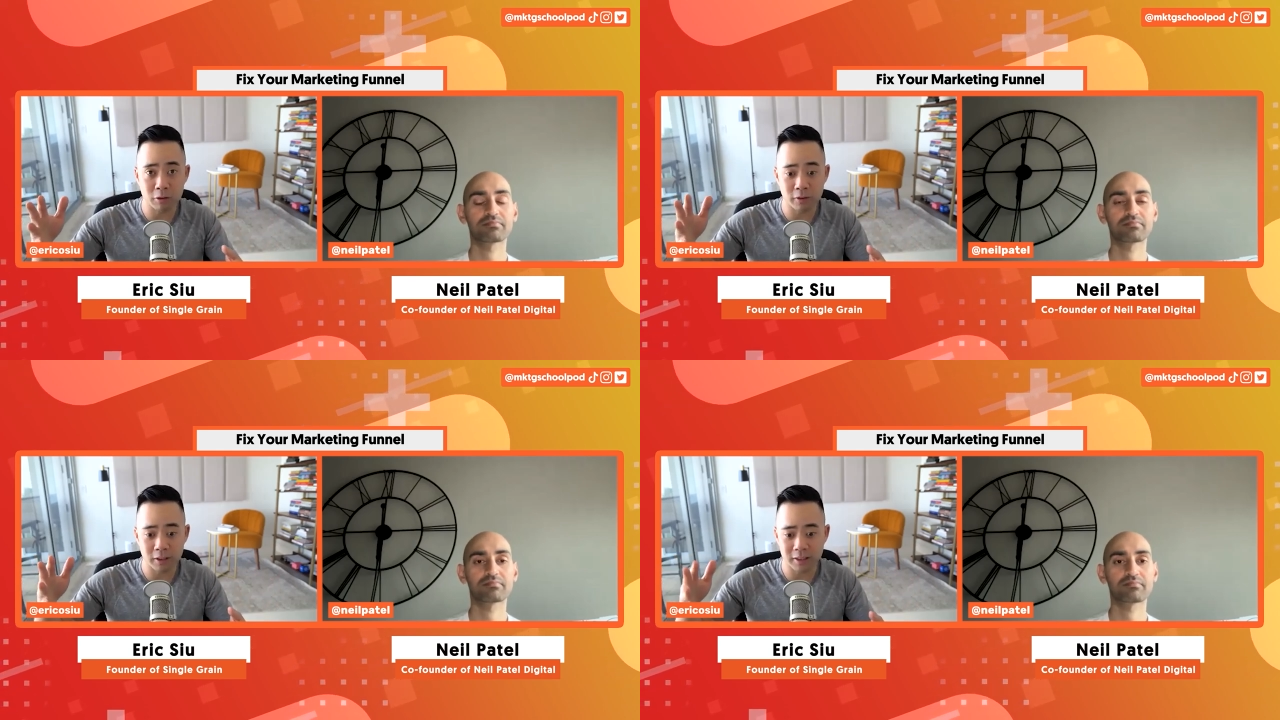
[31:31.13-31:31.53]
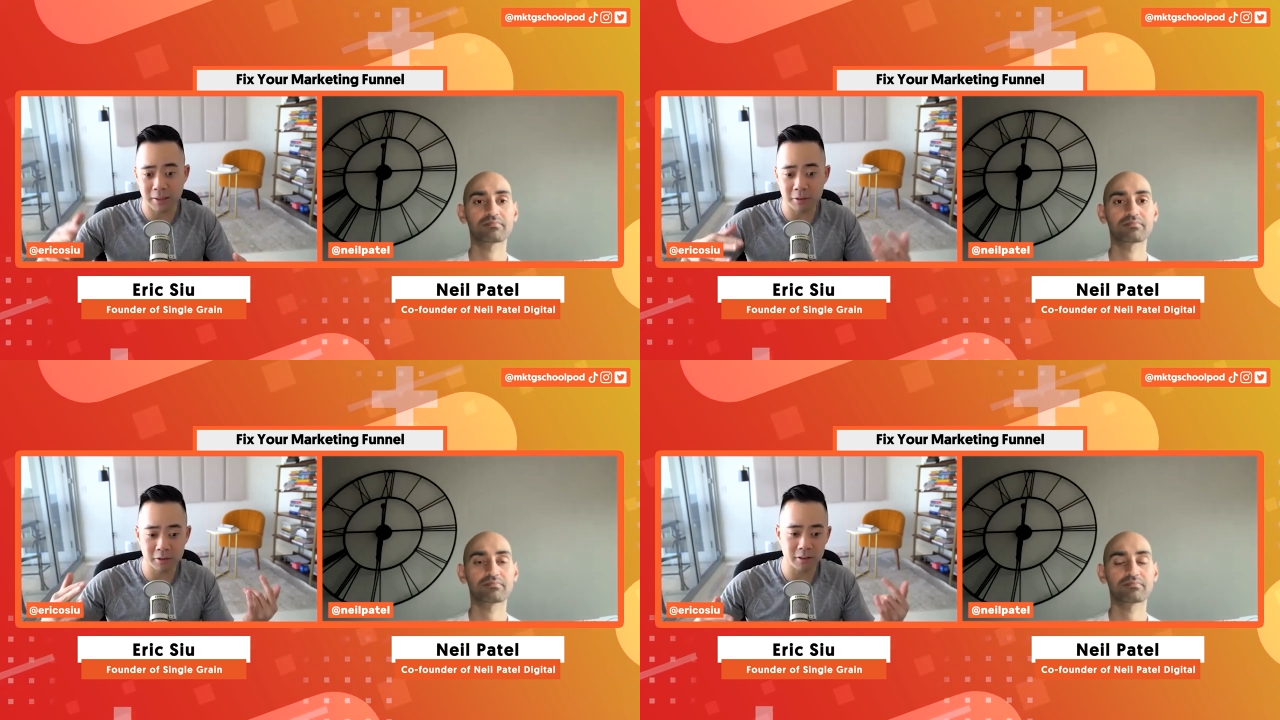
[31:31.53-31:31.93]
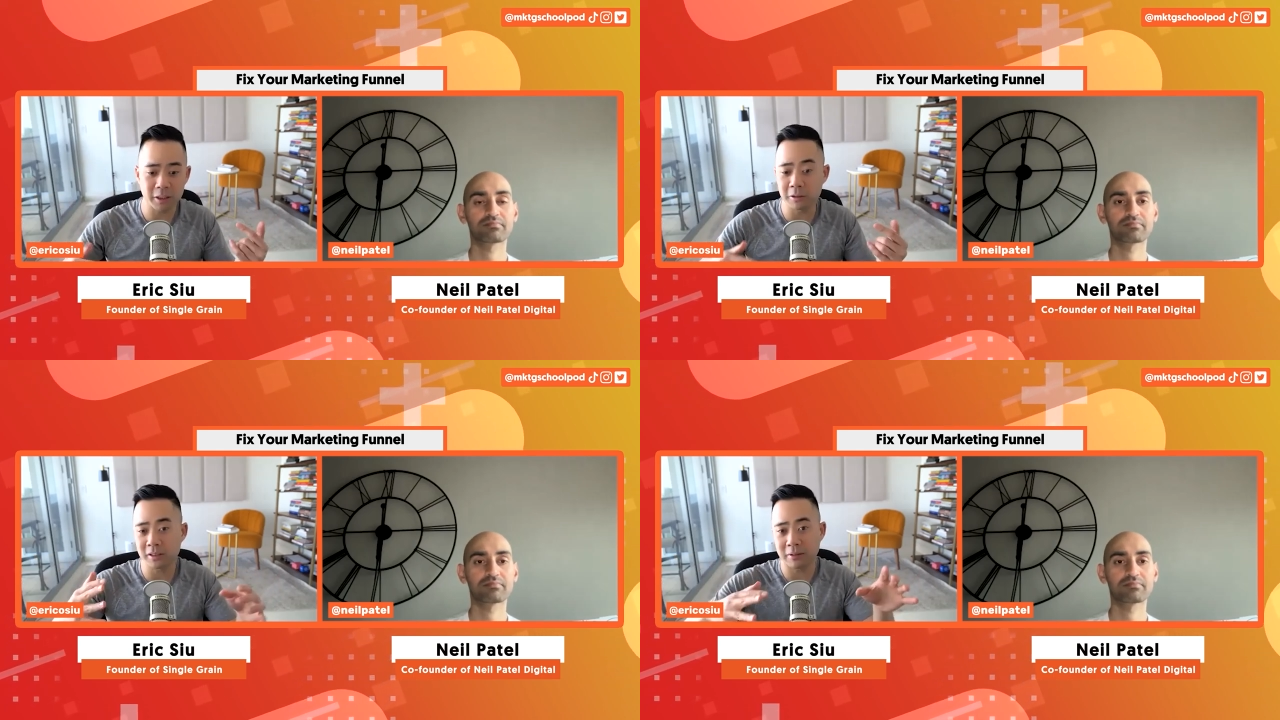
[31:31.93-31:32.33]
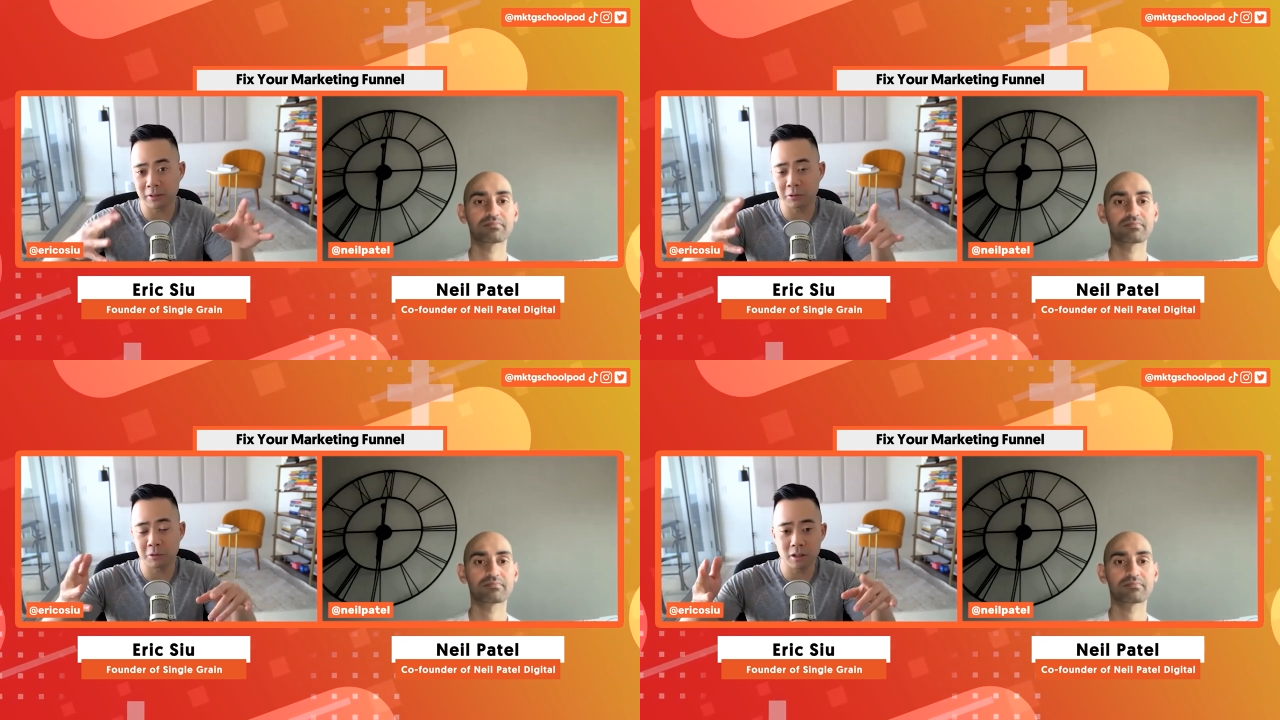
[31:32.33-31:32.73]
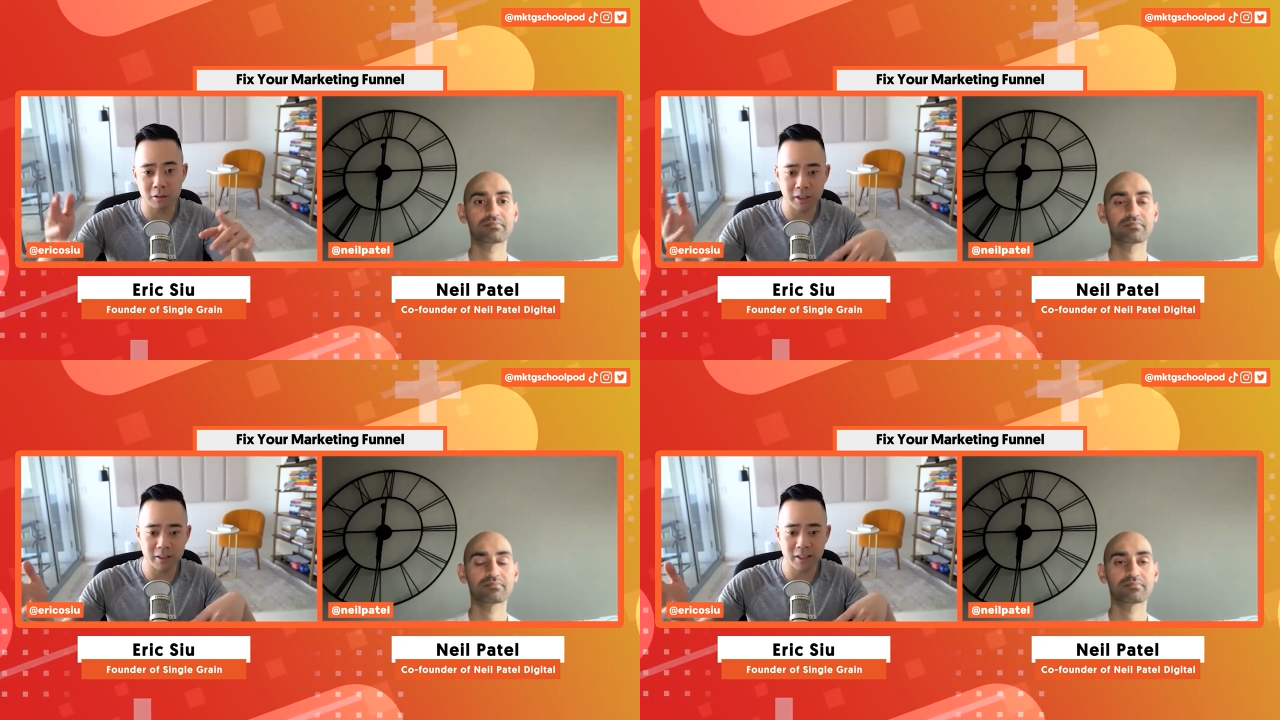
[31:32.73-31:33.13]
Speaker 1: for example. So Neil used to have a tool called
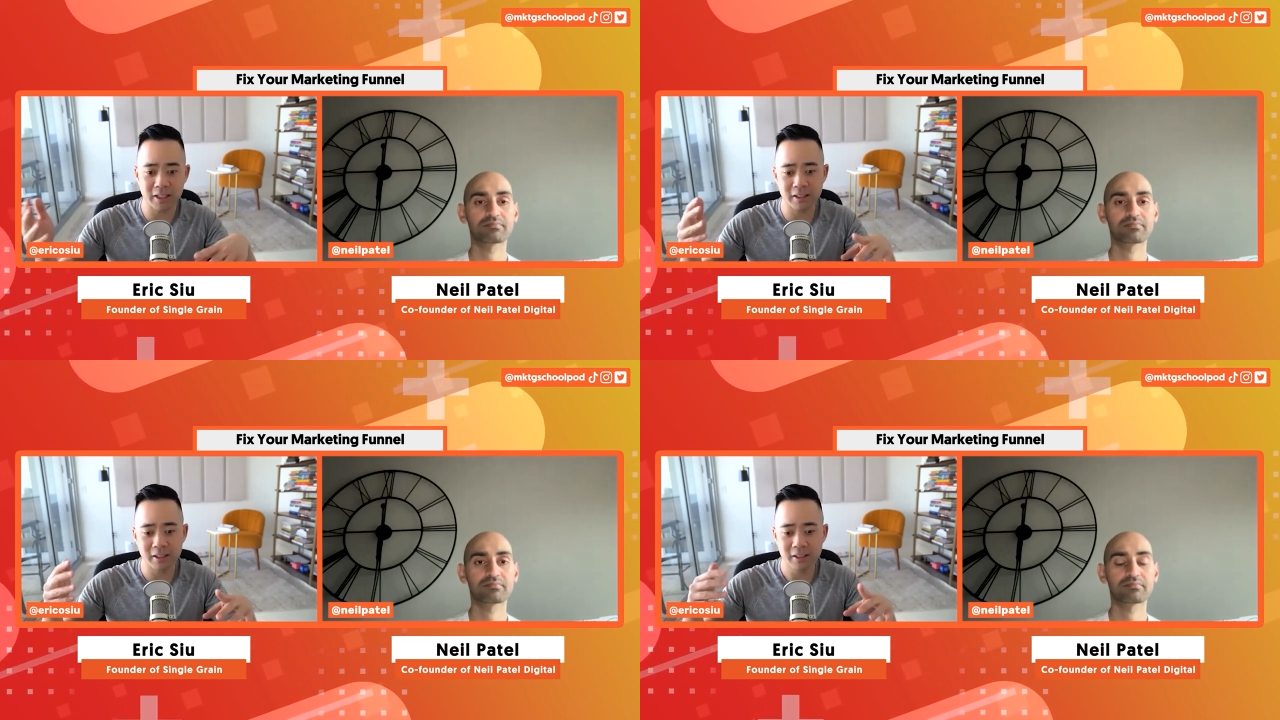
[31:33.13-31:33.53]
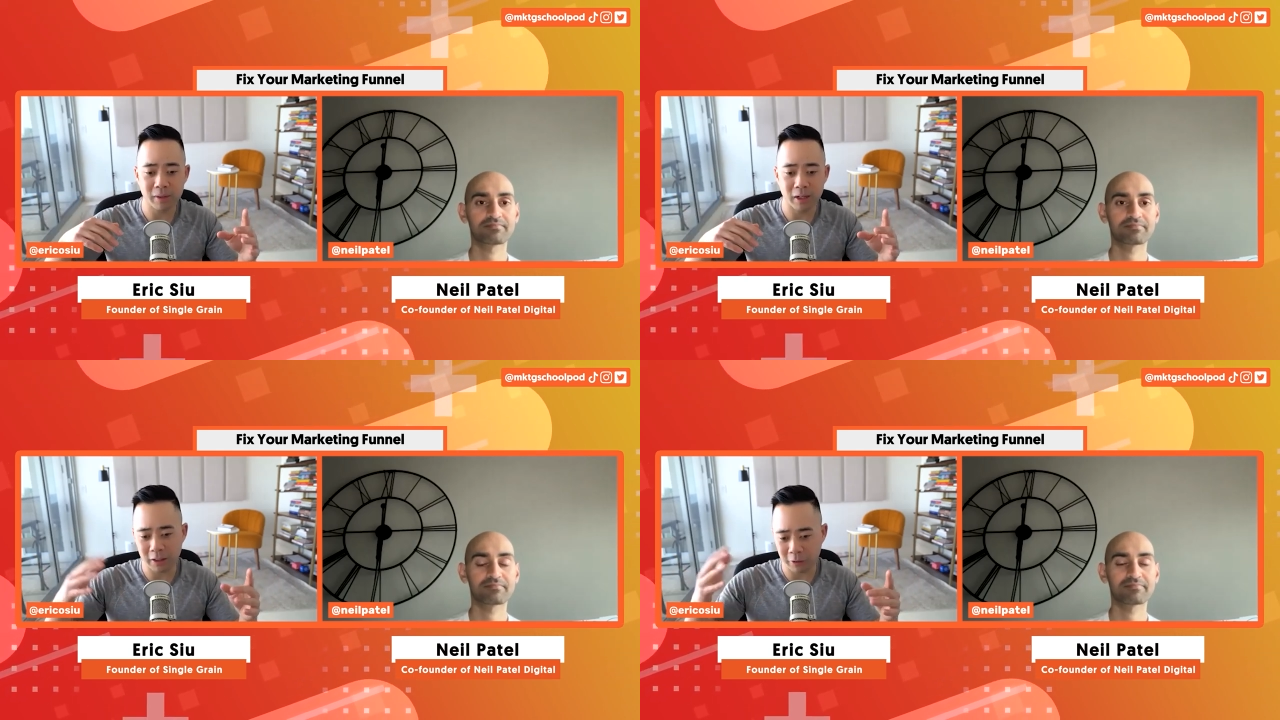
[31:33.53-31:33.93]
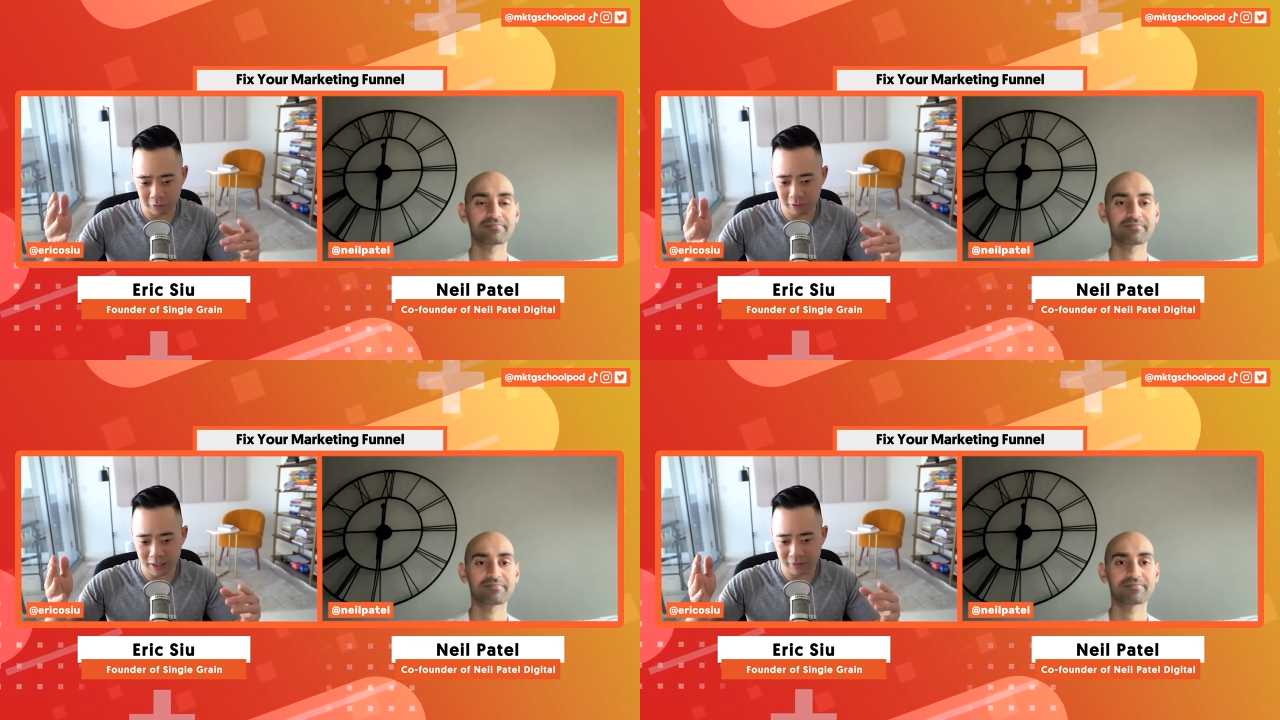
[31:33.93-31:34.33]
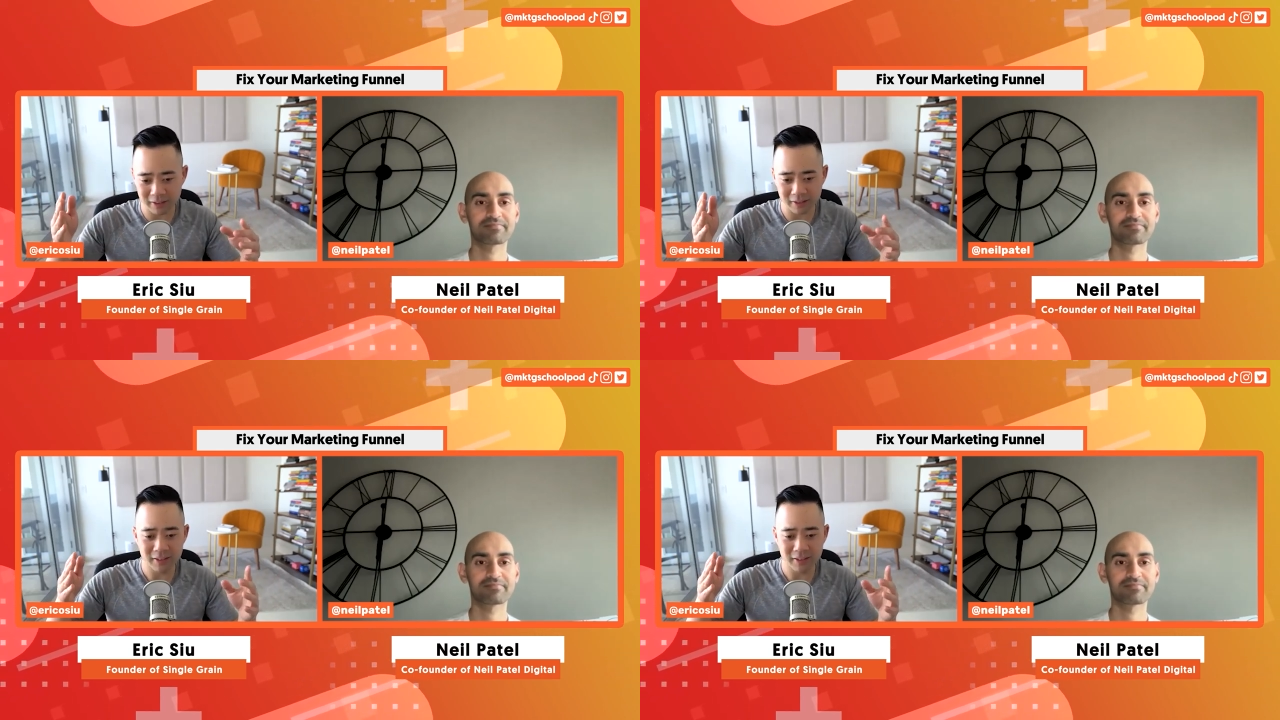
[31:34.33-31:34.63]
Crazy Egg. I think you still have it,